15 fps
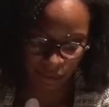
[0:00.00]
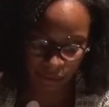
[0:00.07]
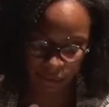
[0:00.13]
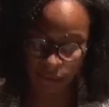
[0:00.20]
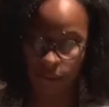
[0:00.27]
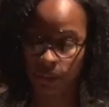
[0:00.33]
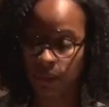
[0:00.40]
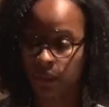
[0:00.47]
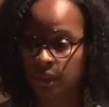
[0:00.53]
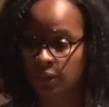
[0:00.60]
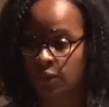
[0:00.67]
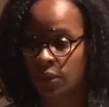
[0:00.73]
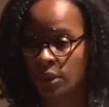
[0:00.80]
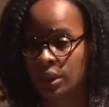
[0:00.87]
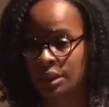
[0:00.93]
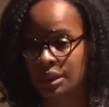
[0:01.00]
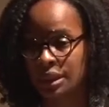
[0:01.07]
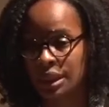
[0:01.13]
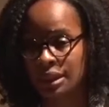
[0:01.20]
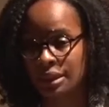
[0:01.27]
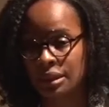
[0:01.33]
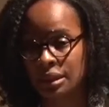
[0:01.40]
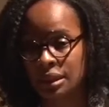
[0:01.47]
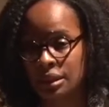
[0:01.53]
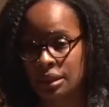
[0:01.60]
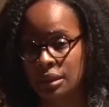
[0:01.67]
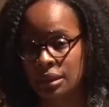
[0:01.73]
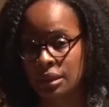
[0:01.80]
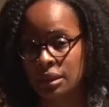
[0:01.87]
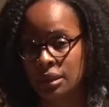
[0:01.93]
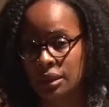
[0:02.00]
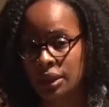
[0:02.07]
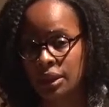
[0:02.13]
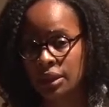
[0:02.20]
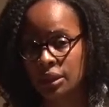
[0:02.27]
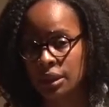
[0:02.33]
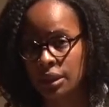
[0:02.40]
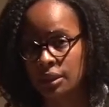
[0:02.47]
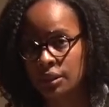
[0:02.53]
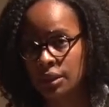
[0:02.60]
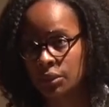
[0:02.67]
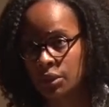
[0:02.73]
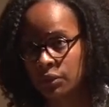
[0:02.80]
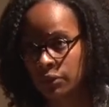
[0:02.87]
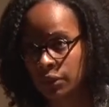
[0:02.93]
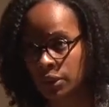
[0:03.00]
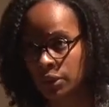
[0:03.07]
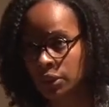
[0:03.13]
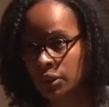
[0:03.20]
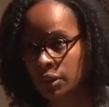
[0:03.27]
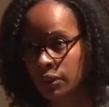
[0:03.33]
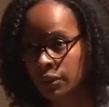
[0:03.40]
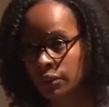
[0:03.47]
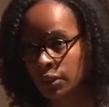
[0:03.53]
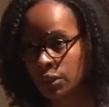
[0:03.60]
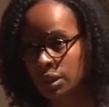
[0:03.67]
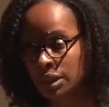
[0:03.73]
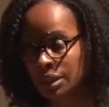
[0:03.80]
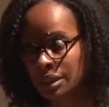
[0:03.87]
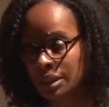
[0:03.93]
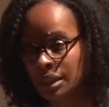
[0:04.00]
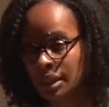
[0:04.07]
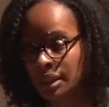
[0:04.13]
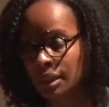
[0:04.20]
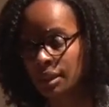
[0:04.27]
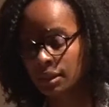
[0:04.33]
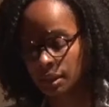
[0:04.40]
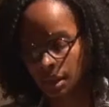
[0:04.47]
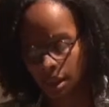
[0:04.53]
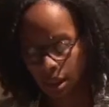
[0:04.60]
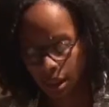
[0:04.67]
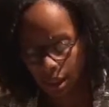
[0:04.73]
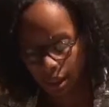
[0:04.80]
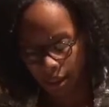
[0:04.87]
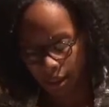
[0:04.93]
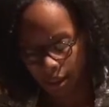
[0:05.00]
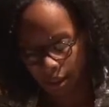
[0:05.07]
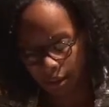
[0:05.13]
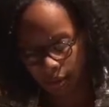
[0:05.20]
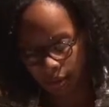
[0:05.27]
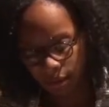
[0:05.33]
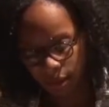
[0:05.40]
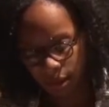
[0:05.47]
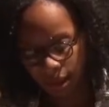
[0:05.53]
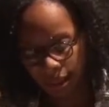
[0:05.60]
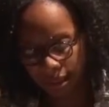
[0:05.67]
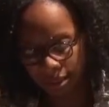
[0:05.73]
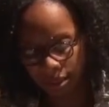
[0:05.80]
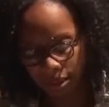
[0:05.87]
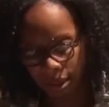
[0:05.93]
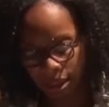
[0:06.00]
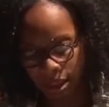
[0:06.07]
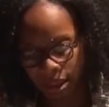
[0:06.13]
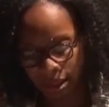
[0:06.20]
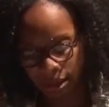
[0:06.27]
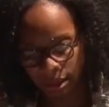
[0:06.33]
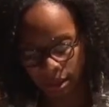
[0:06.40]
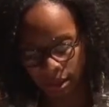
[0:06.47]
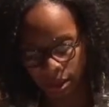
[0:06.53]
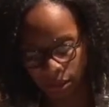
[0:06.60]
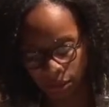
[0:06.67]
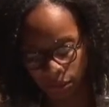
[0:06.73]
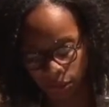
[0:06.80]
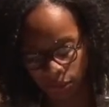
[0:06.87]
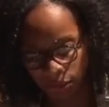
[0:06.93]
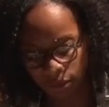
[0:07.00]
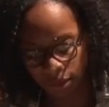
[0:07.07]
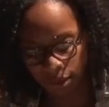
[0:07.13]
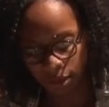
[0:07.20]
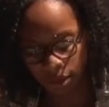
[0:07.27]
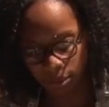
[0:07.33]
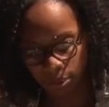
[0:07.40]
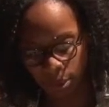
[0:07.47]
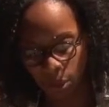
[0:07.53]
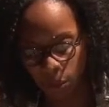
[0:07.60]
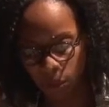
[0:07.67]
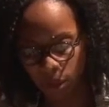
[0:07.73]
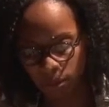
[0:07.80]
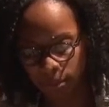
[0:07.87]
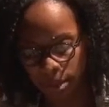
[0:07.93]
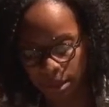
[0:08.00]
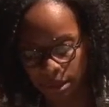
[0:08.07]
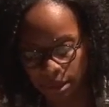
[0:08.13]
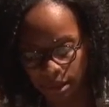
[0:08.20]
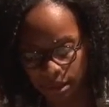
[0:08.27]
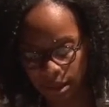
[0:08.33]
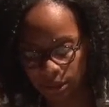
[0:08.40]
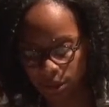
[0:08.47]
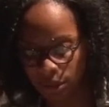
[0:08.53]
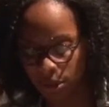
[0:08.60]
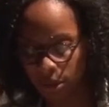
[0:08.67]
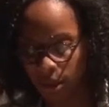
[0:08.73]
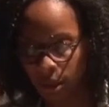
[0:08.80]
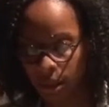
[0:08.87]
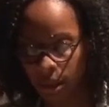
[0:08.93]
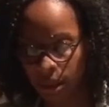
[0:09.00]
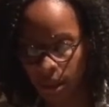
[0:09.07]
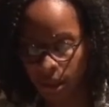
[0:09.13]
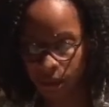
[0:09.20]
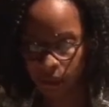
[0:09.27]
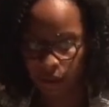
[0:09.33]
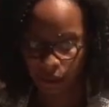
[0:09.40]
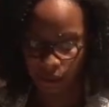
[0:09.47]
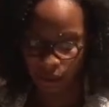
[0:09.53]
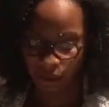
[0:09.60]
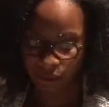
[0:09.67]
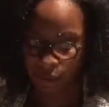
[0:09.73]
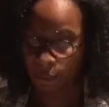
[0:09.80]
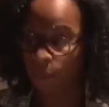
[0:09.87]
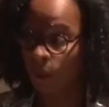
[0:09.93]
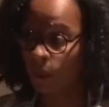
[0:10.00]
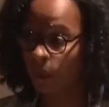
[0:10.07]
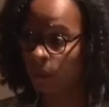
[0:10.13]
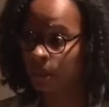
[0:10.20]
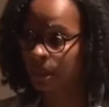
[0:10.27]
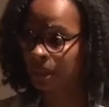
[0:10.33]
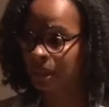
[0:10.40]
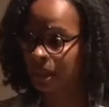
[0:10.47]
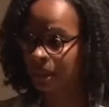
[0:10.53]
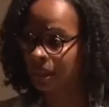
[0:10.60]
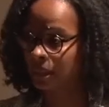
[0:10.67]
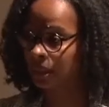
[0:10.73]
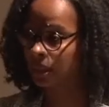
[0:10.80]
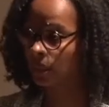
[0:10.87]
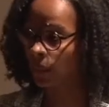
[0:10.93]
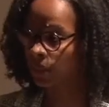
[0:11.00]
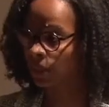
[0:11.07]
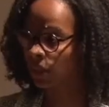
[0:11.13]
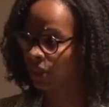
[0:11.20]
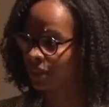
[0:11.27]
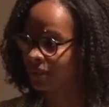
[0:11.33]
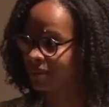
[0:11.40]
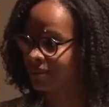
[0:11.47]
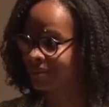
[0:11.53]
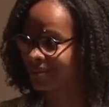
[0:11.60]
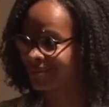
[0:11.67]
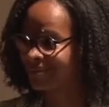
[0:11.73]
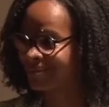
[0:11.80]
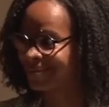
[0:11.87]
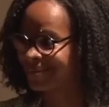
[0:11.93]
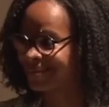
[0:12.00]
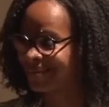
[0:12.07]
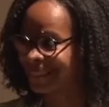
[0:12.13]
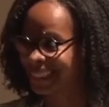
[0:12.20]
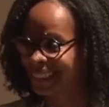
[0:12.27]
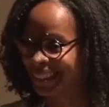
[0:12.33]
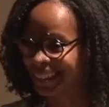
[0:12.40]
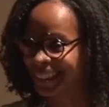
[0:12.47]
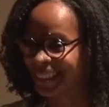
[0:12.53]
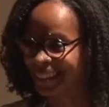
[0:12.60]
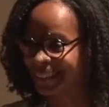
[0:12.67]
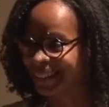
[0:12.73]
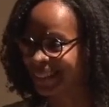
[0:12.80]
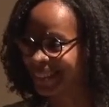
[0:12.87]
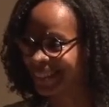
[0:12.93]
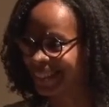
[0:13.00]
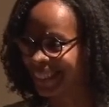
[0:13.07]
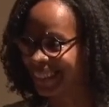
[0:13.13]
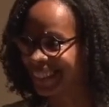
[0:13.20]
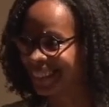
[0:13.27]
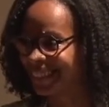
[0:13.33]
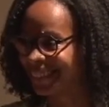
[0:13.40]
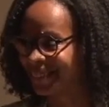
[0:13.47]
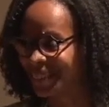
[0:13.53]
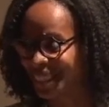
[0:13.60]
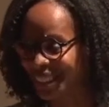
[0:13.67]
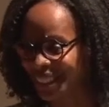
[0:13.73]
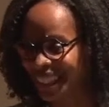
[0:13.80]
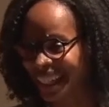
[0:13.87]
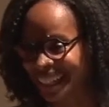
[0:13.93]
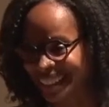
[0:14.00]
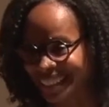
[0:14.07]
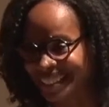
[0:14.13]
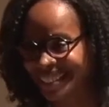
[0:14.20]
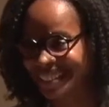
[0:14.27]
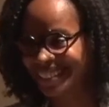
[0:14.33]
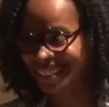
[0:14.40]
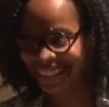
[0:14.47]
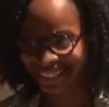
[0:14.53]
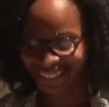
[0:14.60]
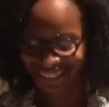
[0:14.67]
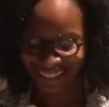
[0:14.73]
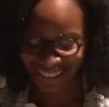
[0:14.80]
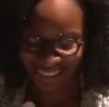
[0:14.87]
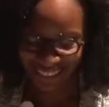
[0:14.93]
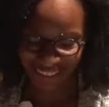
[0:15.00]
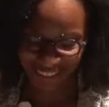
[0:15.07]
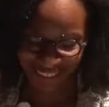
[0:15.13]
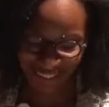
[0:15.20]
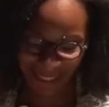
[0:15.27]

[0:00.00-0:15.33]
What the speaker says: The 3rd and 4th stanzas, they're the reverse of the 1st and 2nd. And the last line of the poem is essentially the poem's thesis question. That's a lot, right? But you got it. You got it.